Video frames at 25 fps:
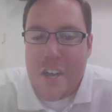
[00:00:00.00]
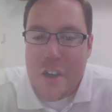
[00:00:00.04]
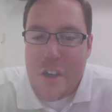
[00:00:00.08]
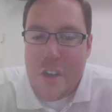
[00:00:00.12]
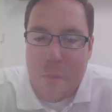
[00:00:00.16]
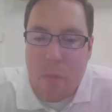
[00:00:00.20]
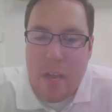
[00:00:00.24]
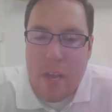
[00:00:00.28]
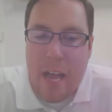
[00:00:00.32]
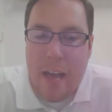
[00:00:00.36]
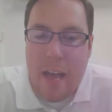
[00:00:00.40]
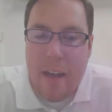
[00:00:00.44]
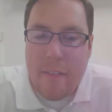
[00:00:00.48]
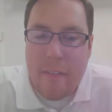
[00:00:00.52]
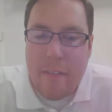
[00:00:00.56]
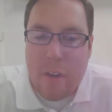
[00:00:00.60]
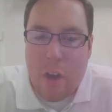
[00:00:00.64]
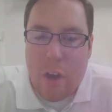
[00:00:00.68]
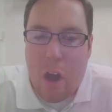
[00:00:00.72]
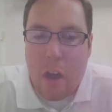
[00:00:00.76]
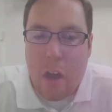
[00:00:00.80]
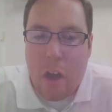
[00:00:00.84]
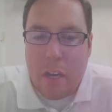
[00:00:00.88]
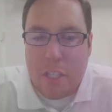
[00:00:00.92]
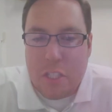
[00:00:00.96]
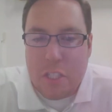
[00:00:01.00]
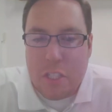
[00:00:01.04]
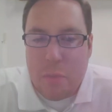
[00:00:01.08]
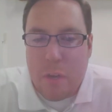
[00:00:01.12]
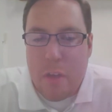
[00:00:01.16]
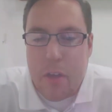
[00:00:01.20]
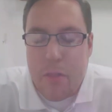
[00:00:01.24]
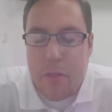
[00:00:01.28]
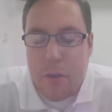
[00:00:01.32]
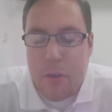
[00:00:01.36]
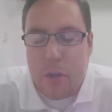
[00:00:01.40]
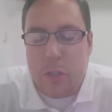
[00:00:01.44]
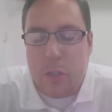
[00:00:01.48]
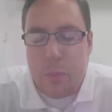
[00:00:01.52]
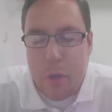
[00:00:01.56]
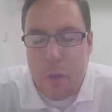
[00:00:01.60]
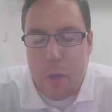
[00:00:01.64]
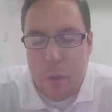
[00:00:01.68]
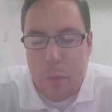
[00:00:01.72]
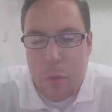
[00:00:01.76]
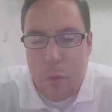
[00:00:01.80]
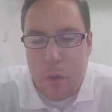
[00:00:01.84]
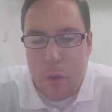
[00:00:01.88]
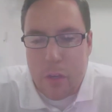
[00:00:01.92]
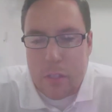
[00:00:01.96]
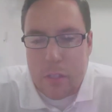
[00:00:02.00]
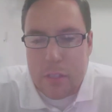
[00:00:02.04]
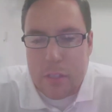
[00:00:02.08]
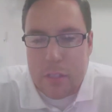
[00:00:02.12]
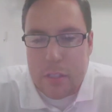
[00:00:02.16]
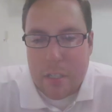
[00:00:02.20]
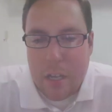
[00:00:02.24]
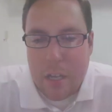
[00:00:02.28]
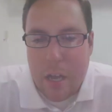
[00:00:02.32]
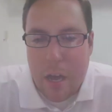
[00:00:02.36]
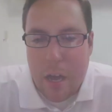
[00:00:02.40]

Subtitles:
We have our August 23rd billboards